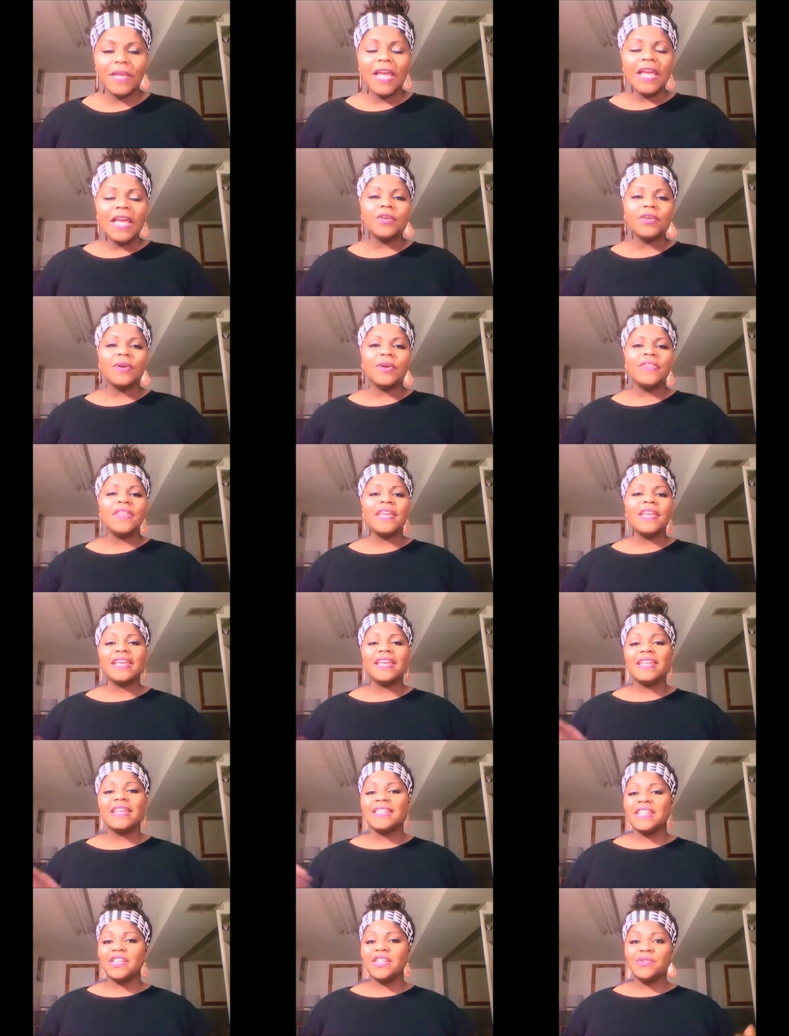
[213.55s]
Now, I think it
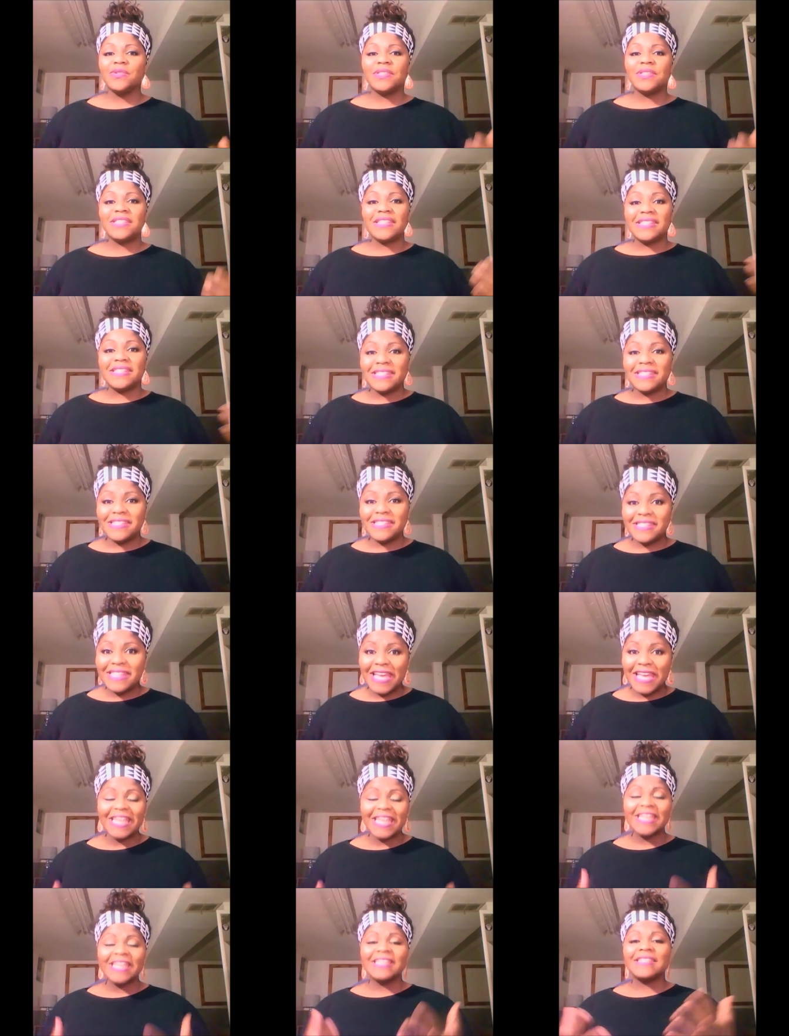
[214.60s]
continues to
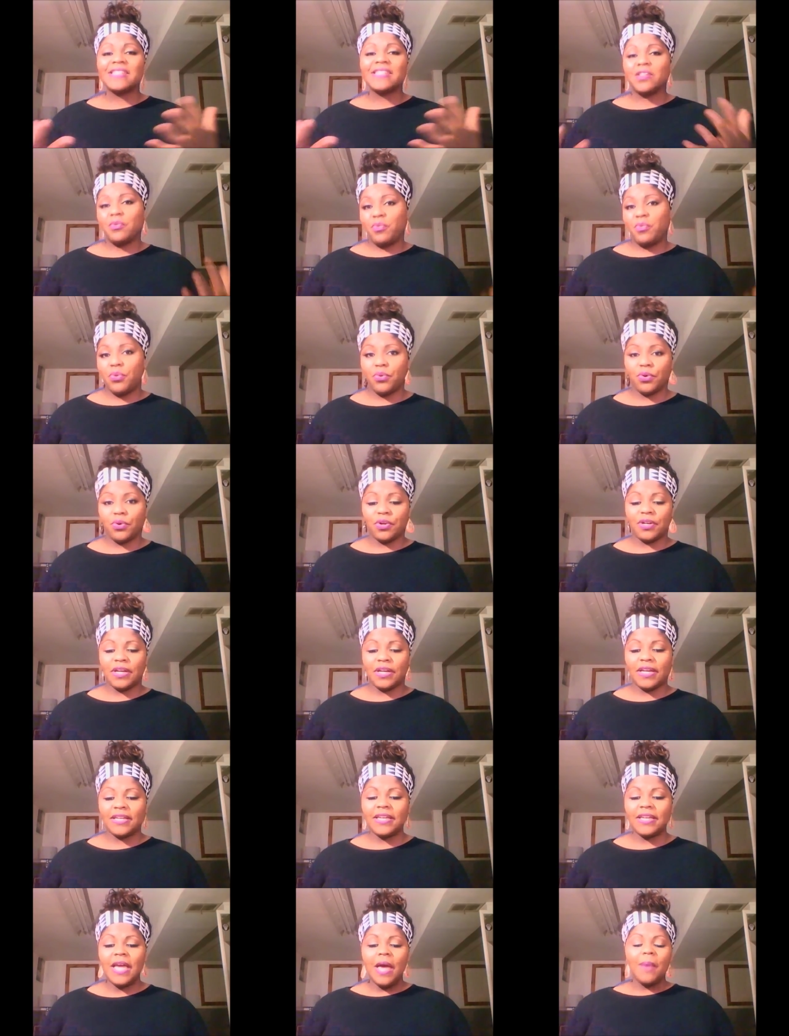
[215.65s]
stay
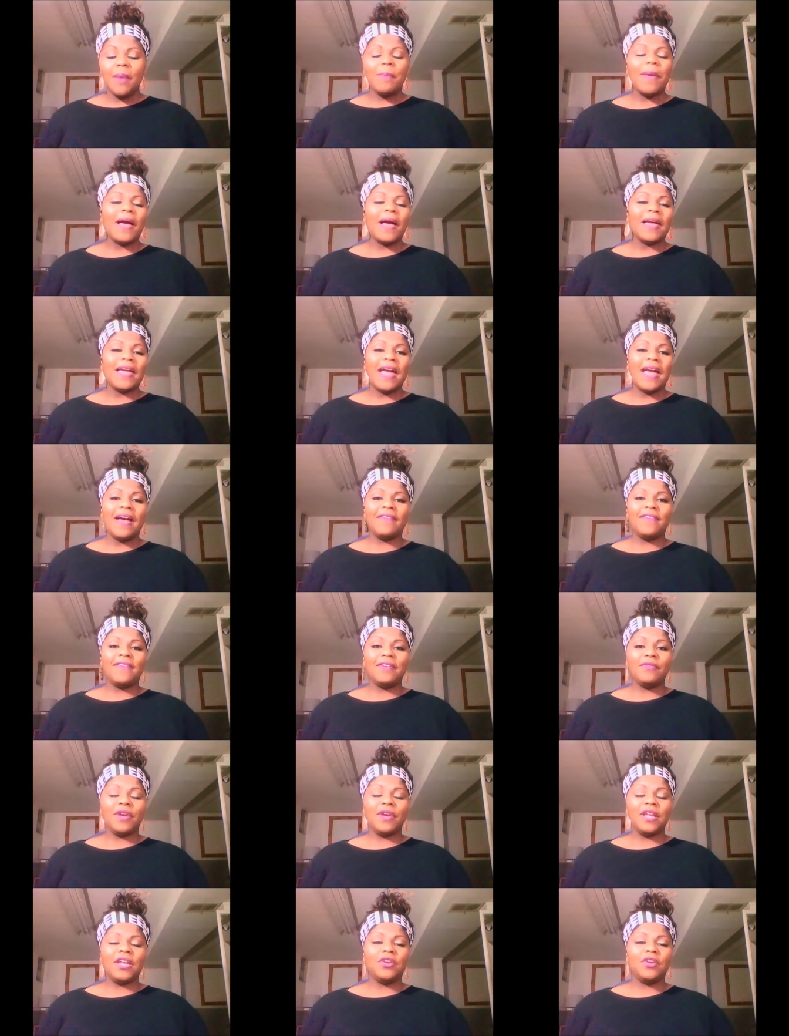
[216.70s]
supported by having
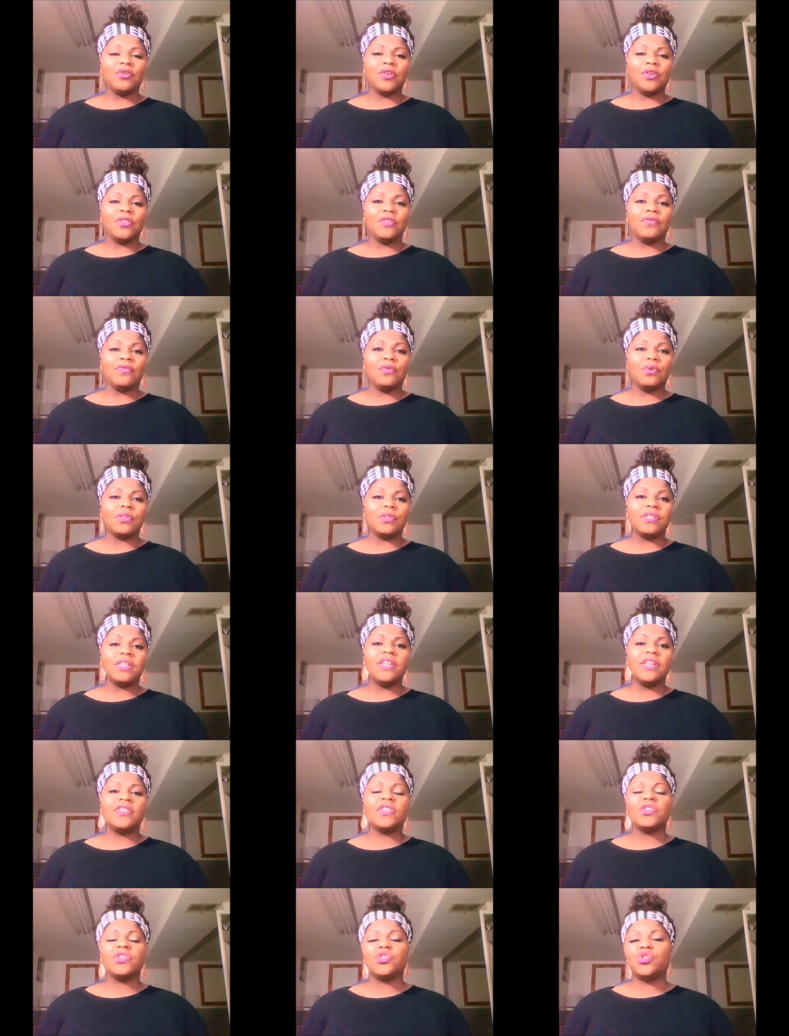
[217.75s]
right here on the
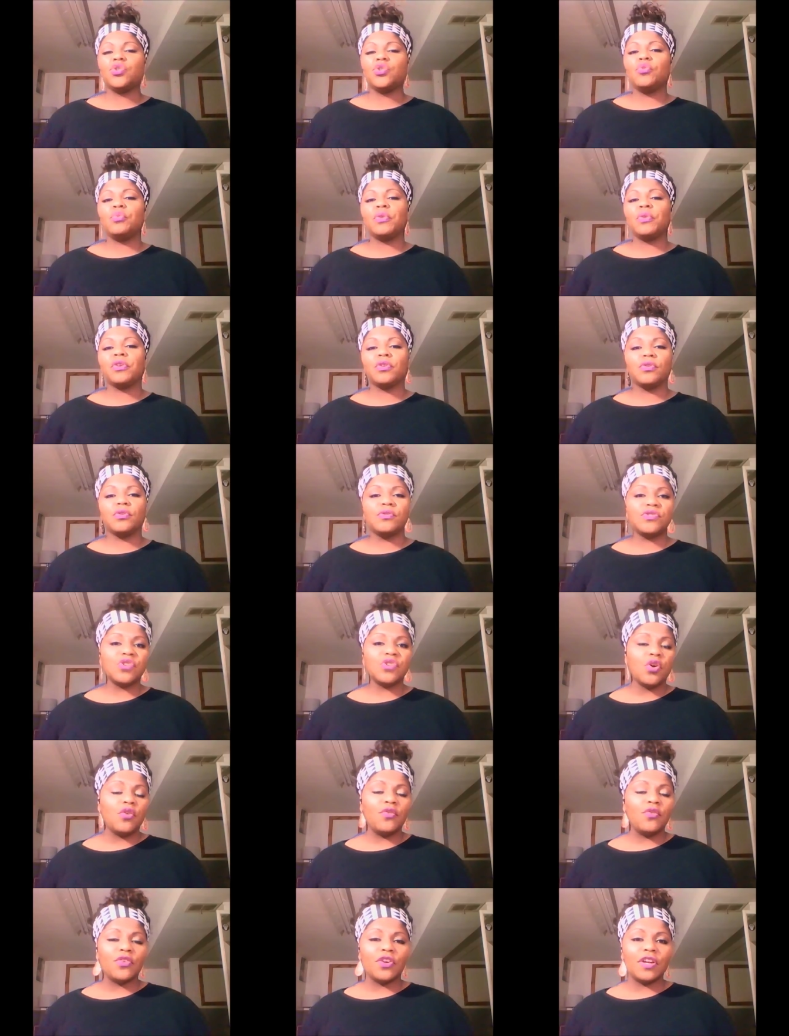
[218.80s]
14th Jupiter, who's
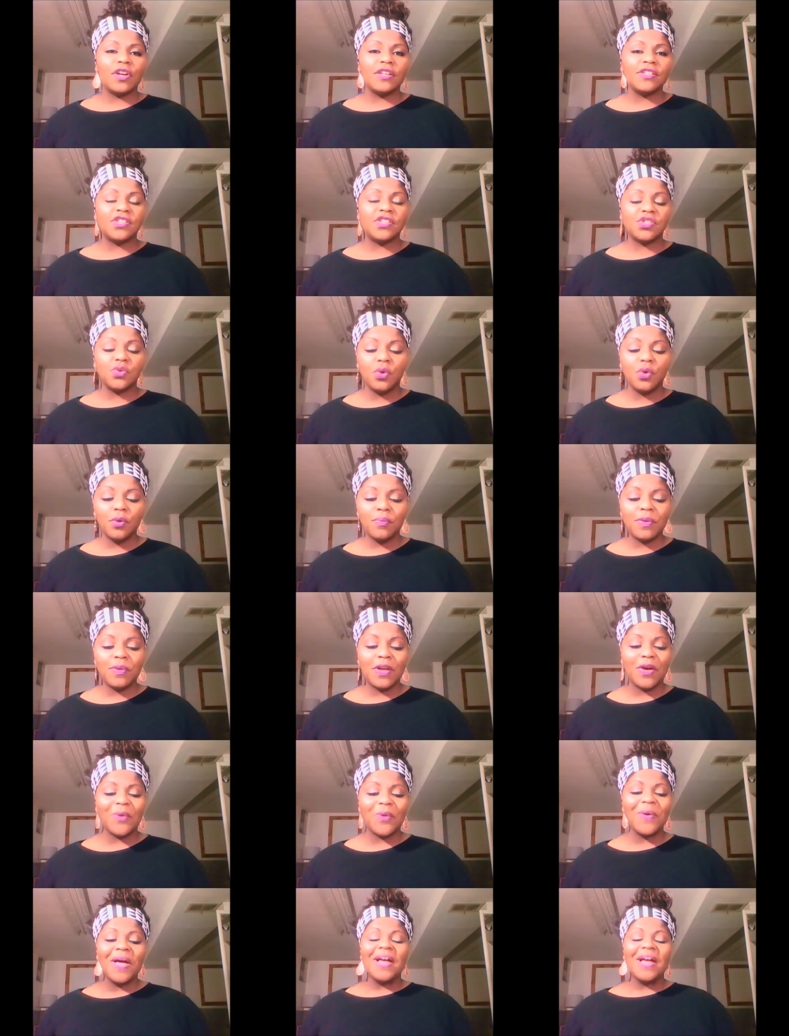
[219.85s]
over in
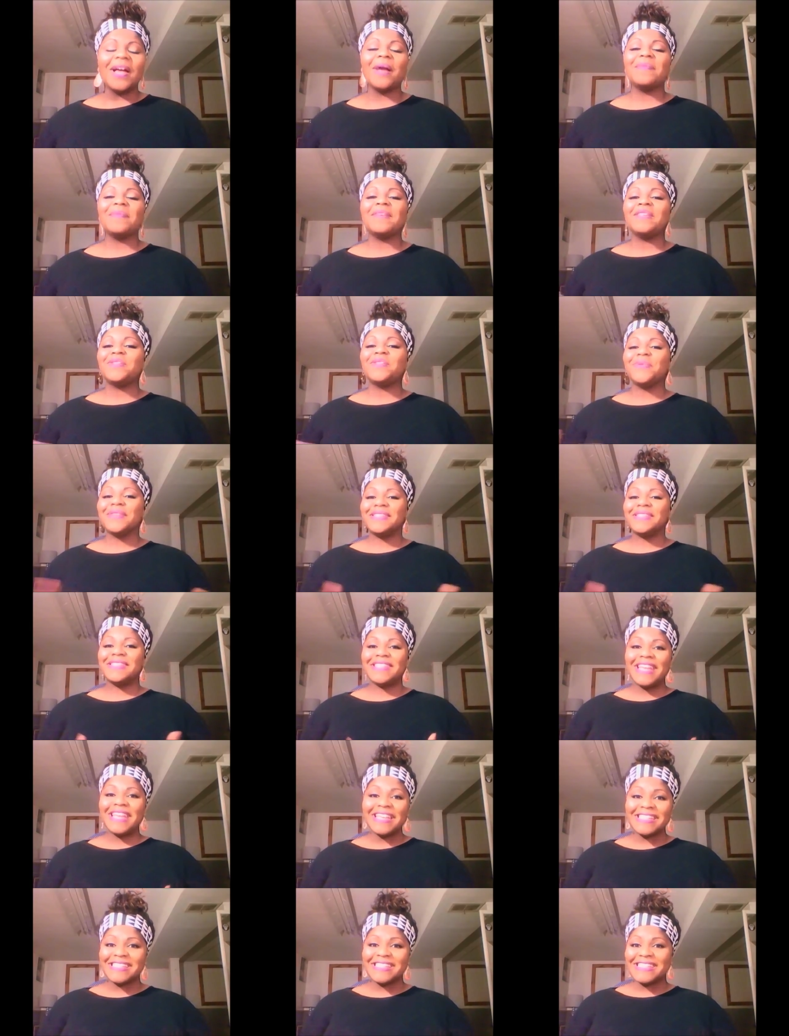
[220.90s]
Scorpio, come into a
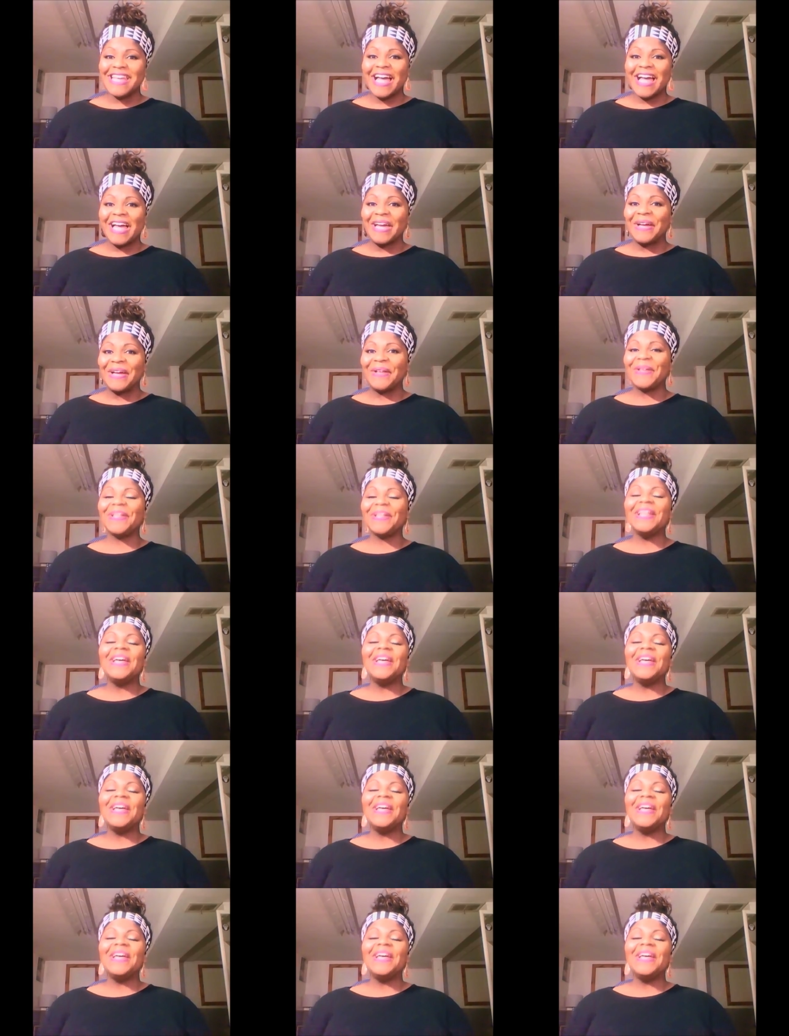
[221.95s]
sextile